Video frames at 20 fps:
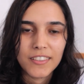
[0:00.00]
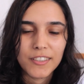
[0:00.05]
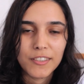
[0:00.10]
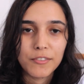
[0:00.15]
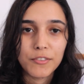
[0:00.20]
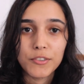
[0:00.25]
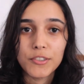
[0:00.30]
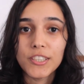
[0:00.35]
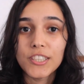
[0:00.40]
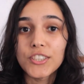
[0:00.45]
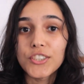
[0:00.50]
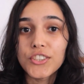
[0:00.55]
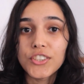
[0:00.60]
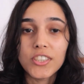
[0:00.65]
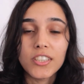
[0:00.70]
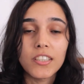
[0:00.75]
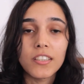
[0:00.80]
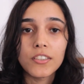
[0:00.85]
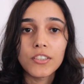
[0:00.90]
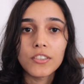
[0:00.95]
If you want to
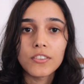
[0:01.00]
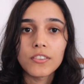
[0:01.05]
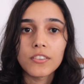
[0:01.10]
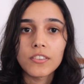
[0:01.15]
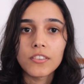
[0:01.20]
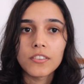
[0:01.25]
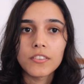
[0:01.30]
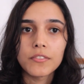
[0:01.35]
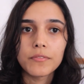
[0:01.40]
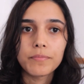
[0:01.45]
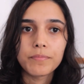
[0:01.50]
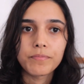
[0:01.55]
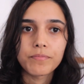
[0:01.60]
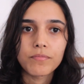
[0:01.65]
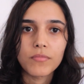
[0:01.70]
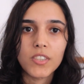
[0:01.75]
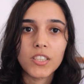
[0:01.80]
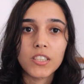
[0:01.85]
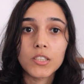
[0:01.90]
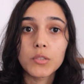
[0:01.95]
share your
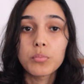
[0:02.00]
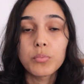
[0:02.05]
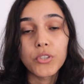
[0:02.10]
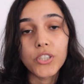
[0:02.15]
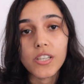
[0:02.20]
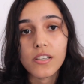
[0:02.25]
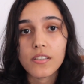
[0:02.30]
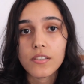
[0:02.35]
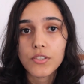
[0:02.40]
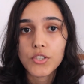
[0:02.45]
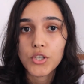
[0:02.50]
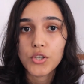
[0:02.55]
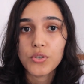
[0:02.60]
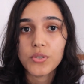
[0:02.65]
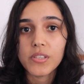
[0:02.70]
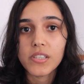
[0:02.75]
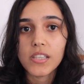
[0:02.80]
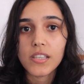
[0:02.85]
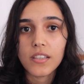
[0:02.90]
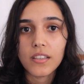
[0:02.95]
experience
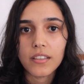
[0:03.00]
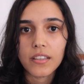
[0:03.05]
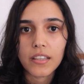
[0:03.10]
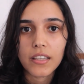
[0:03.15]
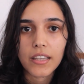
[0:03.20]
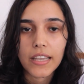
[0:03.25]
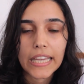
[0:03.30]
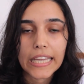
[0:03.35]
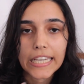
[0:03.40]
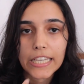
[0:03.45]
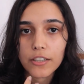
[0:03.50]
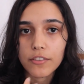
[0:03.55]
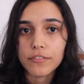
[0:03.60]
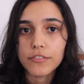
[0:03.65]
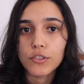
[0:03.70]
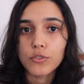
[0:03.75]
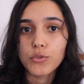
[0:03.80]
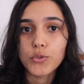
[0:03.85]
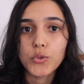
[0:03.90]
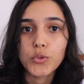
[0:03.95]
using any
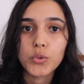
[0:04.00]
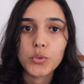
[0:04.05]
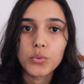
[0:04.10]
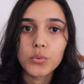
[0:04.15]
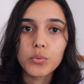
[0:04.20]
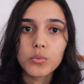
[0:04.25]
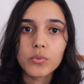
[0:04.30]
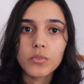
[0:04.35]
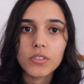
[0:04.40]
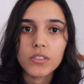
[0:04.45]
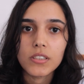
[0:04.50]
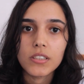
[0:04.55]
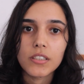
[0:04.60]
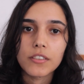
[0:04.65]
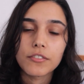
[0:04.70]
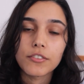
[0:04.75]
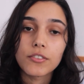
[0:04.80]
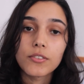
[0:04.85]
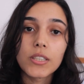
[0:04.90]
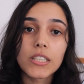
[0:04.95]
of those tools,
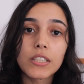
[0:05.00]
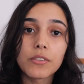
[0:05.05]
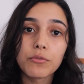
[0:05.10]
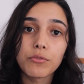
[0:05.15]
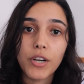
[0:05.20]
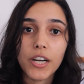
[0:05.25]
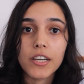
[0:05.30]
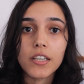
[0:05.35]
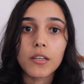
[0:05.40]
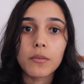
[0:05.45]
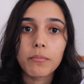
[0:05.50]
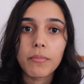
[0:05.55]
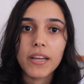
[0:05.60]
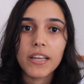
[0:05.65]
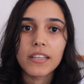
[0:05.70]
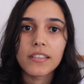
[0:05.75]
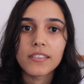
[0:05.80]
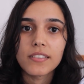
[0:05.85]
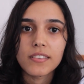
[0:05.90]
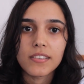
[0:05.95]
if you want to
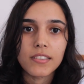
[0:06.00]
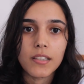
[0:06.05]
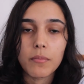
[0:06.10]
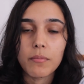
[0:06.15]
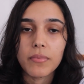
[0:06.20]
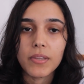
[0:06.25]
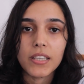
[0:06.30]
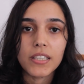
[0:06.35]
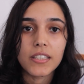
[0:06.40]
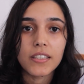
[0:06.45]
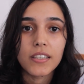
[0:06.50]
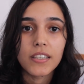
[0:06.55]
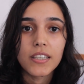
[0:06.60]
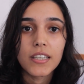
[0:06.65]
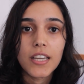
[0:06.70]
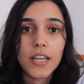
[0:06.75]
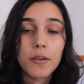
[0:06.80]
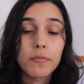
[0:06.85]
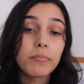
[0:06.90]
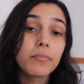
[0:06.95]
recommend something,
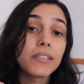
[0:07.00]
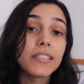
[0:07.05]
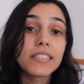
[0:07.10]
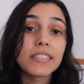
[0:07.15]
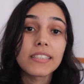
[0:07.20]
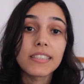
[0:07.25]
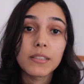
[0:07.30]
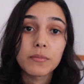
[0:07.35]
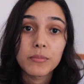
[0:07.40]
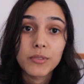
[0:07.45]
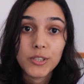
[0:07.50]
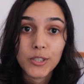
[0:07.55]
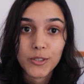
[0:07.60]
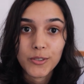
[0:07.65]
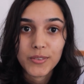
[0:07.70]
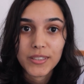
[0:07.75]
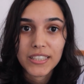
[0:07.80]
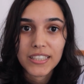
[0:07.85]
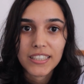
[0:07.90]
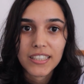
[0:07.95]
please let me
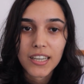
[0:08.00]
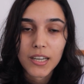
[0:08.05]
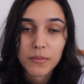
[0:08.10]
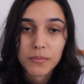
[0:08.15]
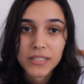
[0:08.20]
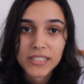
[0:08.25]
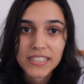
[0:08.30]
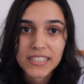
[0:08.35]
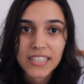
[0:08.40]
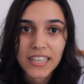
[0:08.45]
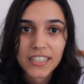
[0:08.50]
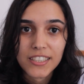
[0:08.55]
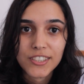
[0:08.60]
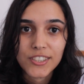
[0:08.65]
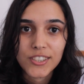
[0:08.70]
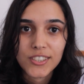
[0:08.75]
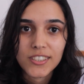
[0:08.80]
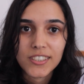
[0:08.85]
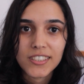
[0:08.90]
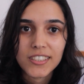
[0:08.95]
know in the comment
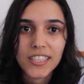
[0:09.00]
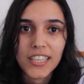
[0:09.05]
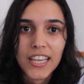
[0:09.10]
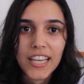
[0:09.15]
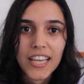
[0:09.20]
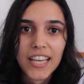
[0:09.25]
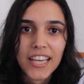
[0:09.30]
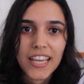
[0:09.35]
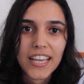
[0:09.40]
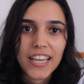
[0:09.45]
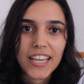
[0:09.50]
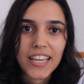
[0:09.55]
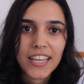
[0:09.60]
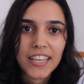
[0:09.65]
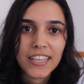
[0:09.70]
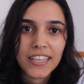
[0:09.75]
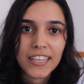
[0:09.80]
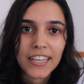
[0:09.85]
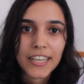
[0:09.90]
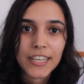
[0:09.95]
section,
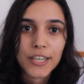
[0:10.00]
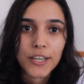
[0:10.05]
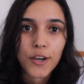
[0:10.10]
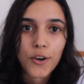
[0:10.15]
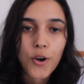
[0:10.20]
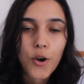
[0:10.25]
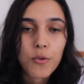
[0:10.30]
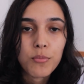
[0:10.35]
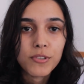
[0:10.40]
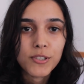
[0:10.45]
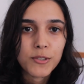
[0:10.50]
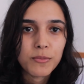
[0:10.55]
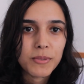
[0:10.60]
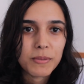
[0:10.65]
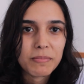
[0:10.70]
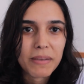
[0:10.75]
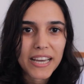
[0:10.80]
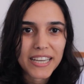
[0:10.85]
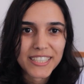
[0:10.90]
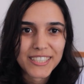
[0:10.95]
and I hope to
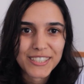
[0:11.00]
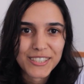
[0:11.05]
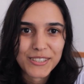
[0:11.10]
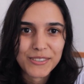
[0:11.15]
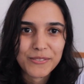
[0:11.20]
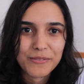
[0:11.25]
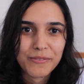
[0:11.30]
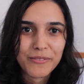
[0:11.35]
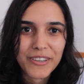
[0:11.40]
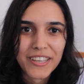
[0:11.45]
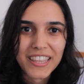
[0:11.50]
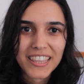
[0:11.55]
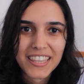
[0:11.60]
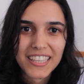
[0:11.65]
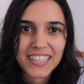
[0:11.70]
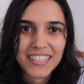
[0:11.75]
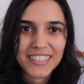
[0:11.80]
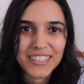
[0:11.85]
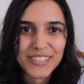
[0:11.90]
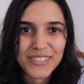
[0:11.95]
be back soon
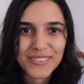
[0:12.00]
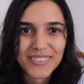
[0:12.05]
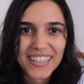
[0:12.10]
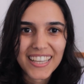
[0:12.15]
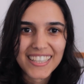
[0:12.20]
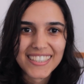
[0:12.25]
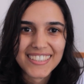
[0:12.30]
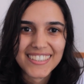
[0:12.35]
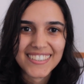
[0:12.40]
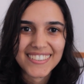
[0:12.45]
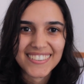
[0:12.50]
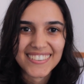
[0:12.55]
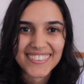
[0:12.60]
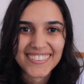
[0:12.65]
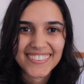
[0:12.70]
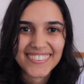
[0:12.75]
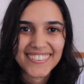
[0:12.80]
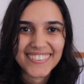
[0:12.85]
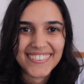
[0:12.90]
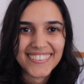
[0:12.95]
with a new
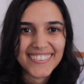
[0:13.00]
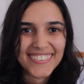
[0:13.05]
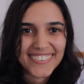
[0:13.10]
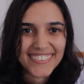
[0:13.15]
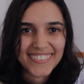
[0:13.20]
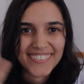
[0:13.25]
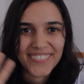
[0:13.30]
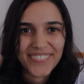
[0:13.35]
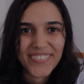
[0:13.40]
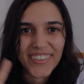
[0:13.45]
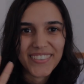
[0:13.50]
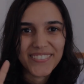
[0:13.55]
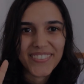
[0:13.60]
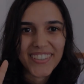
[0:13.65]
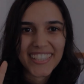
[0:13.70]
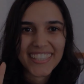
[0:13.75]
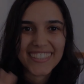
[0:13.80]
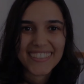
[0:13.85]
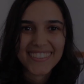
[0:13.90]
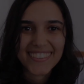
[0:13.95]
lesson. Bye
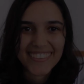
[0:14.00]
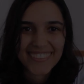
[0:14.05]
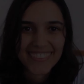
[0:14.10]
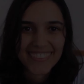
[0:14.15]
bye.